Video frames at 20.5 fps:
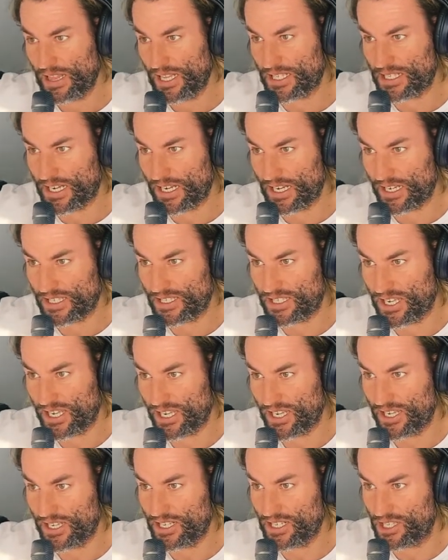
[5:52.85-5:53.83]
Let's get a
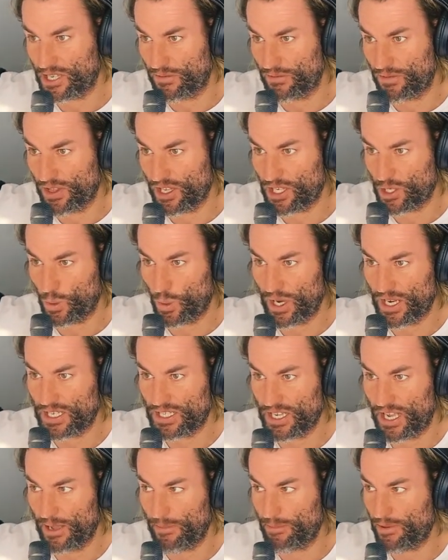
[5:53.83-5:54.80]
tease of this
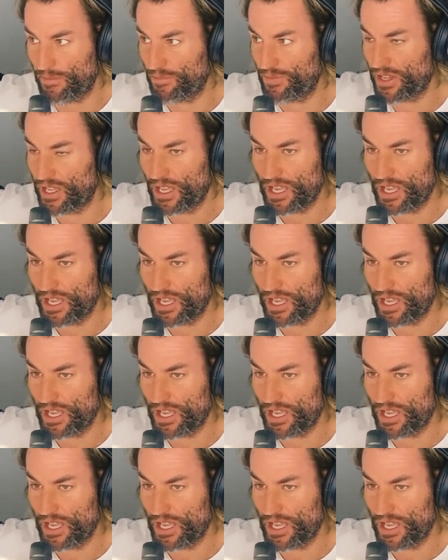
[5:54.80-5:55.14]
week's app.